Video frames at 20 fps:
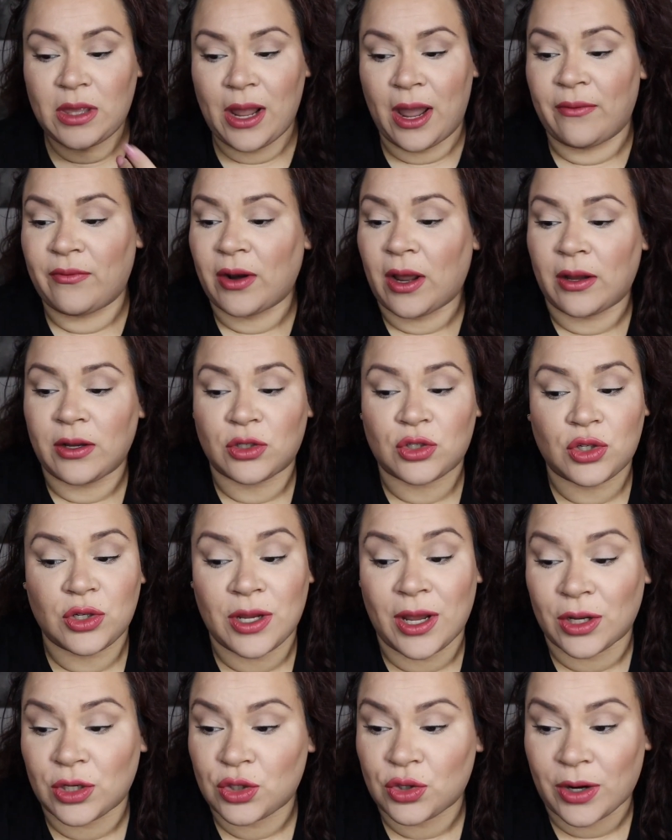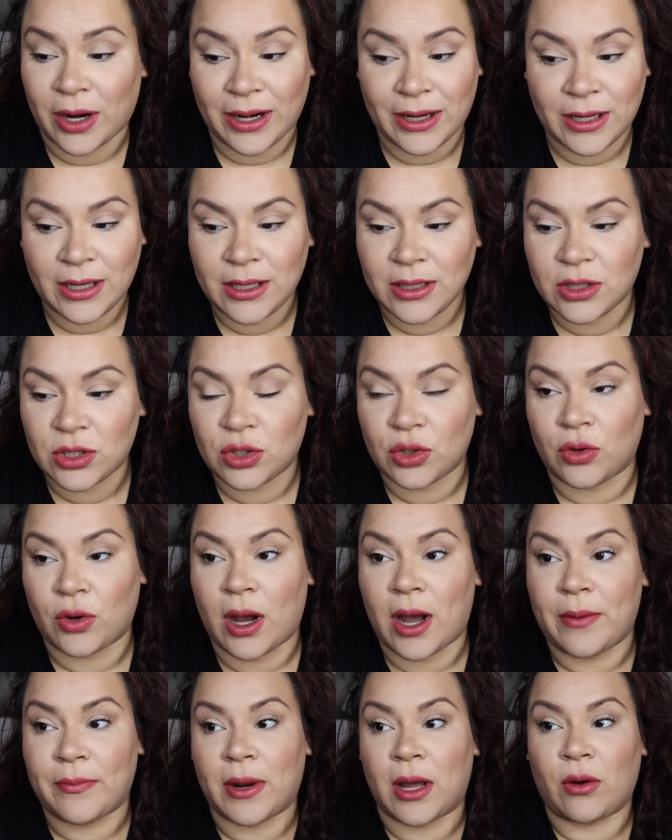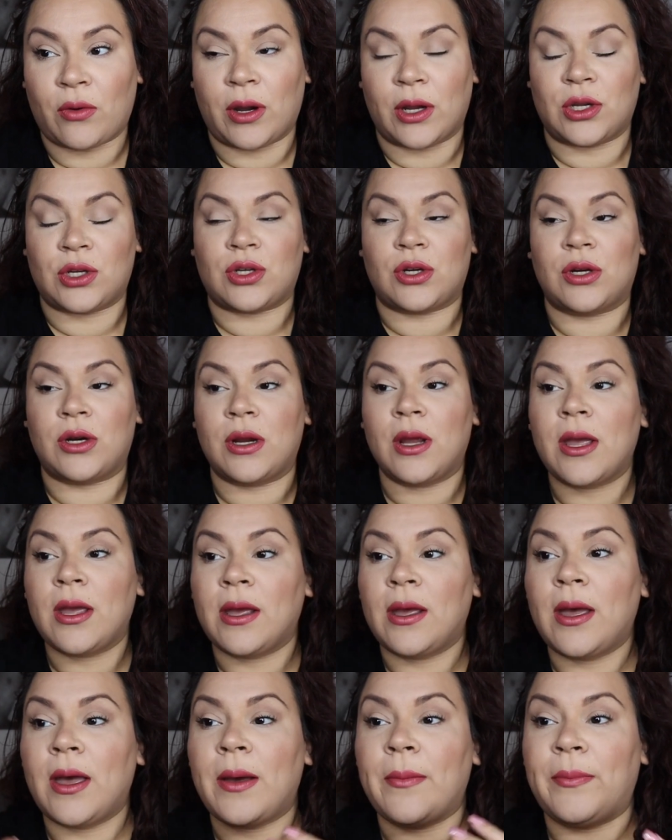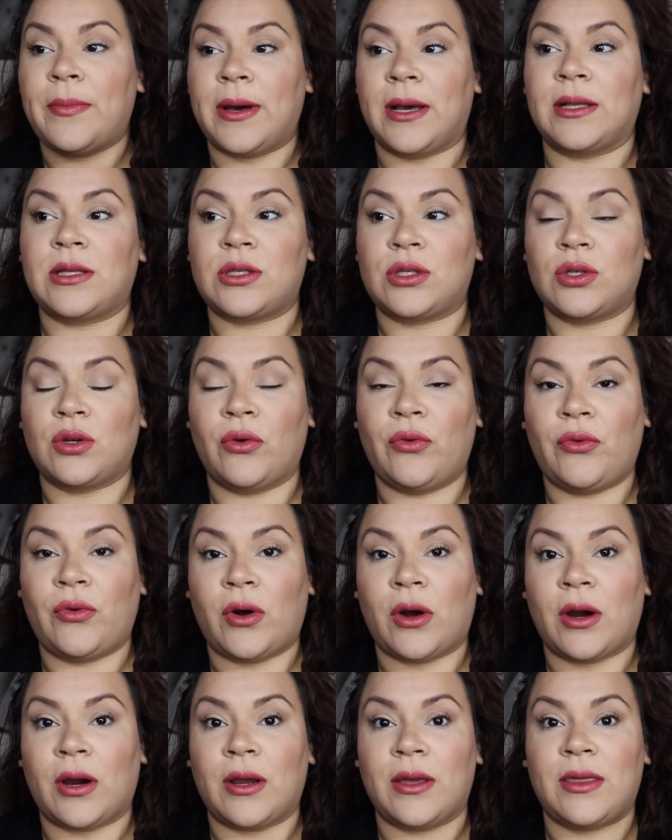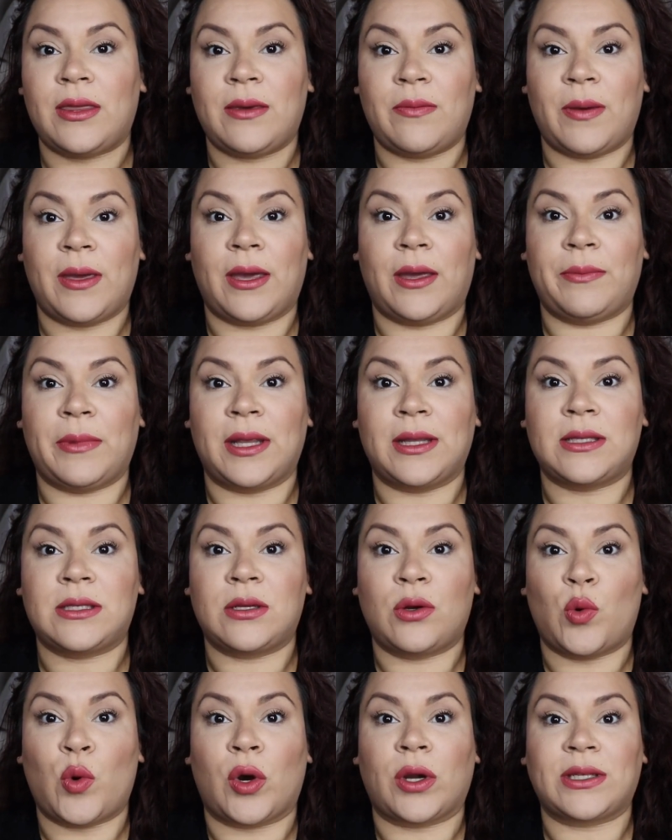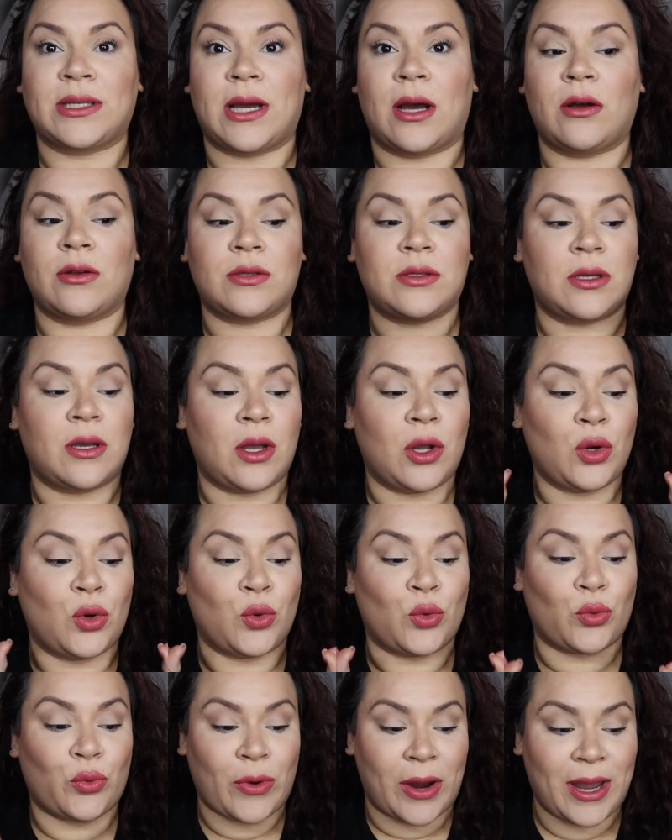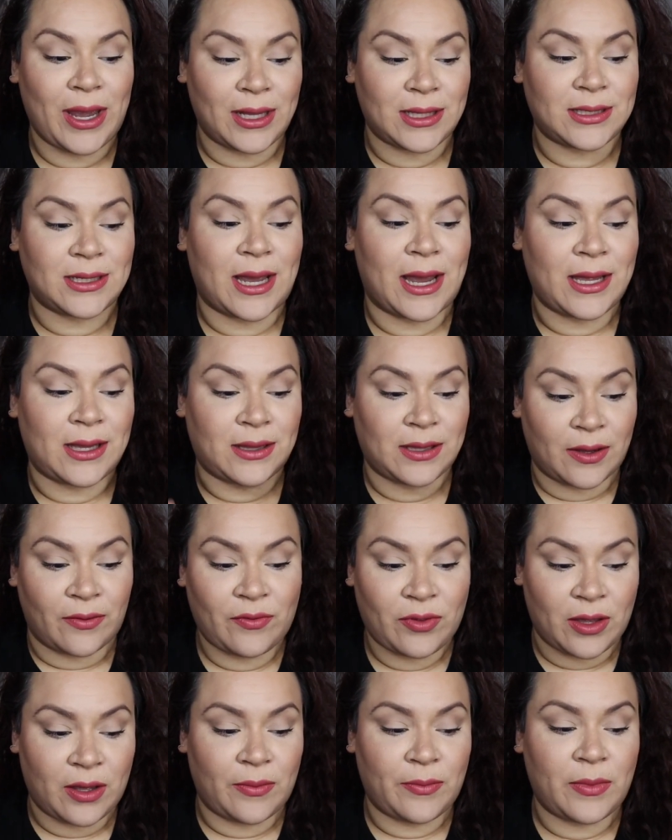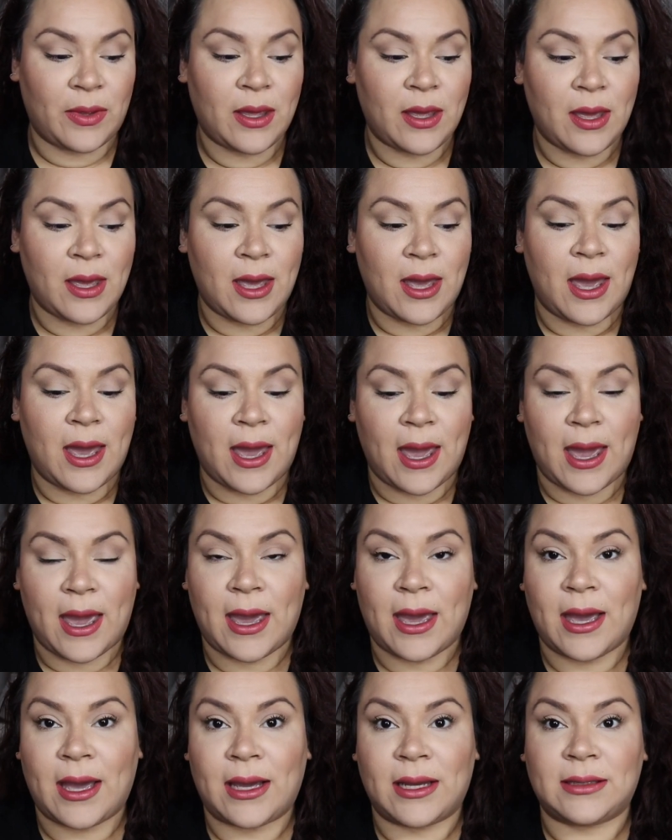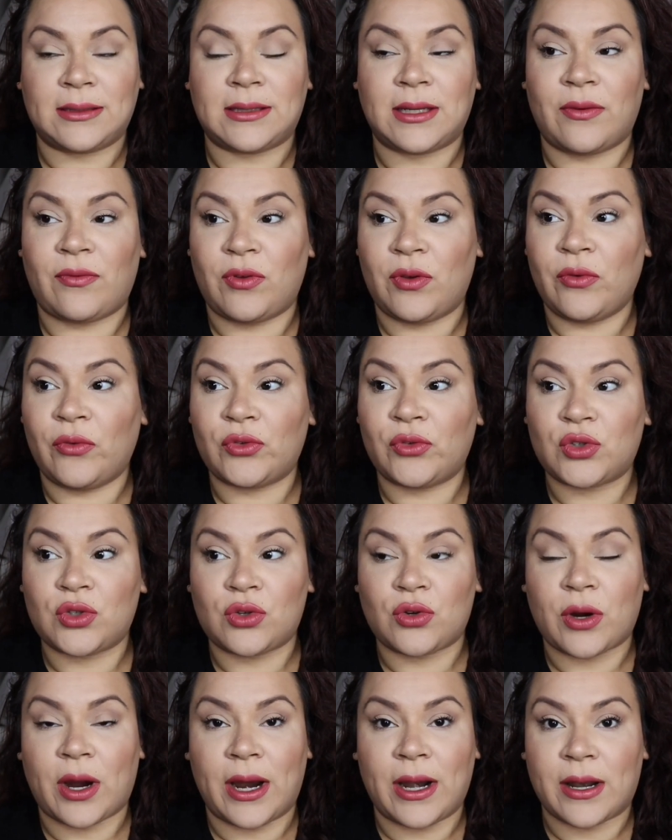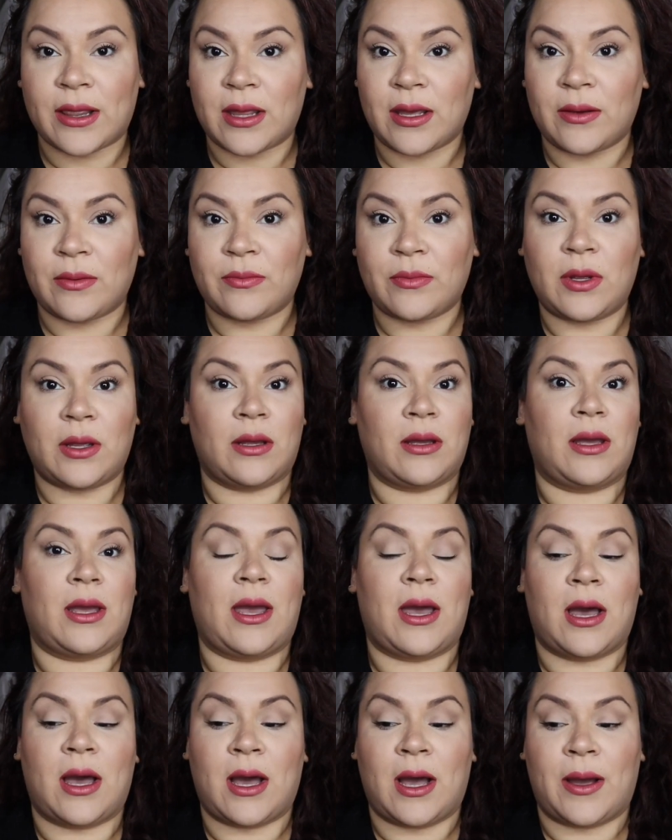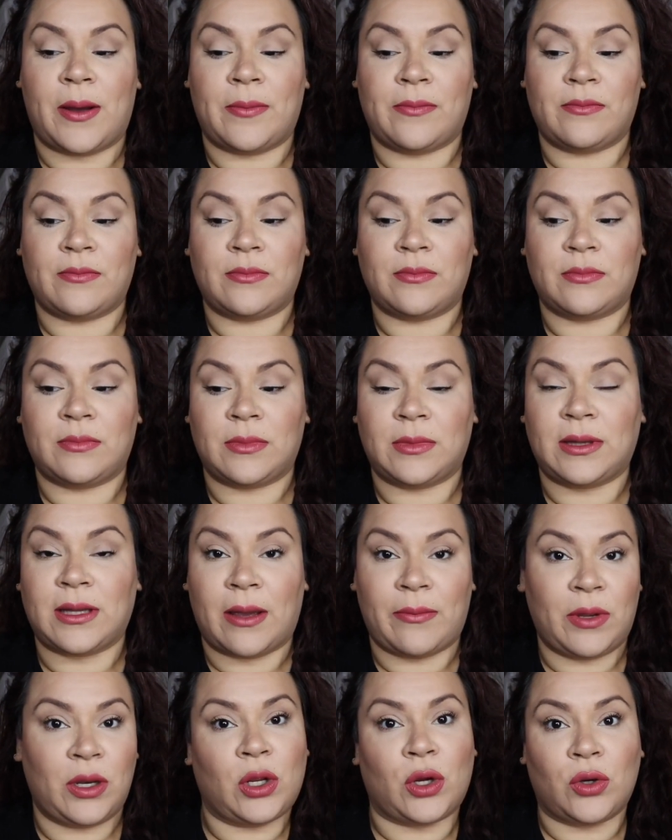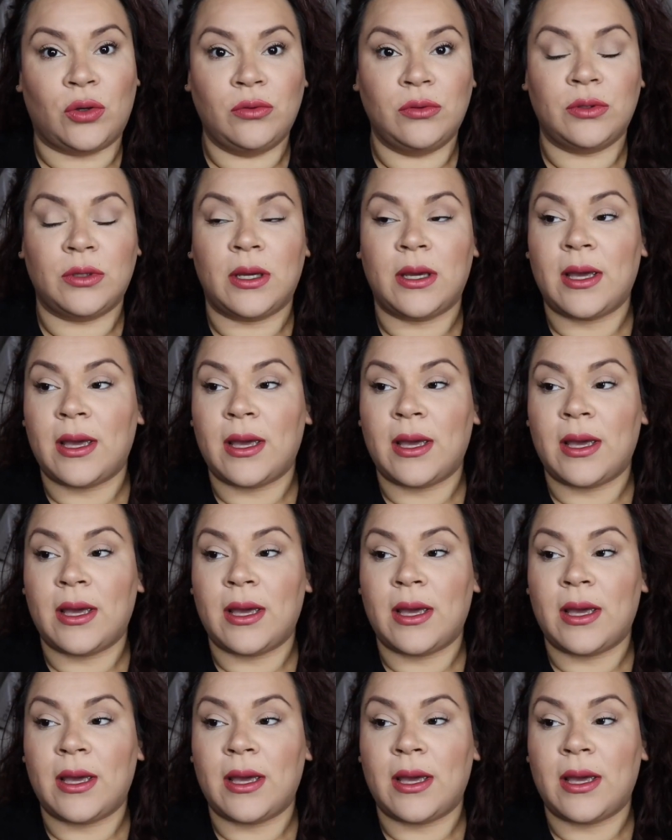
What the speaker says: I've not yet tried it, so I'm not quite sure, but so far the pigments worked out great. I love them, and if you've tried them, let me know.